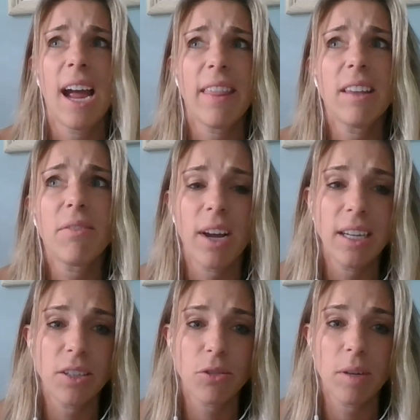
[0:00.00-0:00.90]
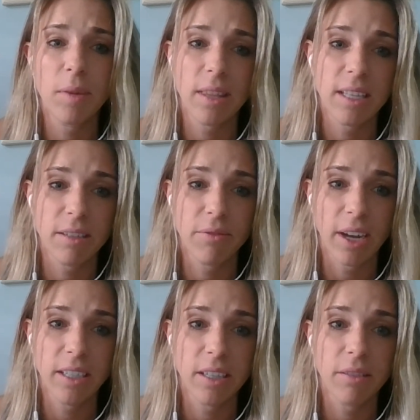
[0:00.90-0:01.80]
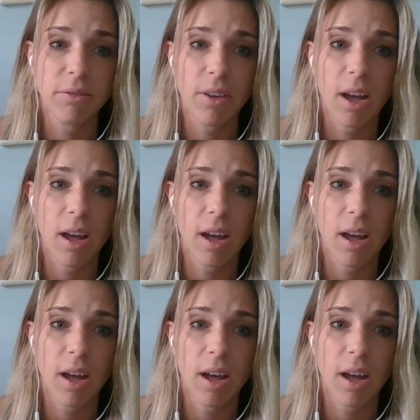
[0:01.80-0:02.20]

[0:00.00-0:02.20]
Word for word: and then finding a treatment that's effective.